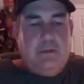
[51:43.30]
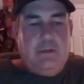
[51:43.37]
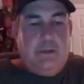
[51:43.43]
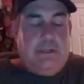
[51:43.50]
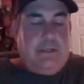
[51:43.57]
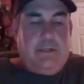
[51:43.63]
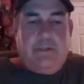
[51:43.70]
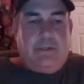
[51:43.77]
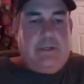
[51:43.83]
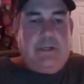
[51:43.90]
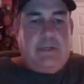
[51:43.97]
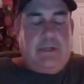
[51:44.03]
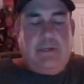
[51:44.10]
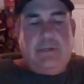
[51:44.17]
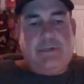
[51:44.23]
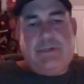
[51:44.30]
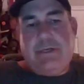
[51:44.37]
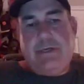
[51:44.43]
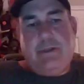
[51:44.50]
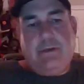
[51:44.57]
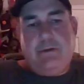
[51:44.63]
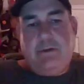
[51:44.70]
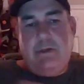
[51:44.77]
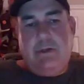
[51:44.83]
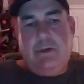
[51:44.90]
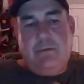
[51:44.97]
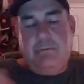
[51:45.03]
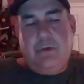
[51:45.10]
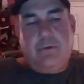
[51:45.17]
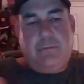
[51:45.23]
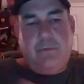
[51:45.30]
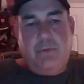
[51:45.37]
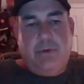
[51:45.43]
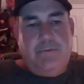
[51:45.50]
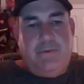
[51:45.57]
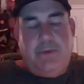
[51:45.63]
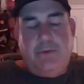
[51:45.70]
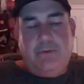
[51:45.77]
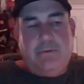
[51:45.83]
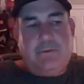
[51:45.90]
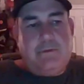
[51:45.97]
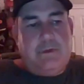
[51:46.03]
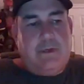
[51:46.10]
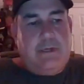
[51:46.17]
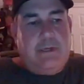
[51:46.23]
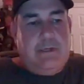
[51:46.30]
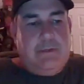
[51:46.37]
No, I can understand, both point of views.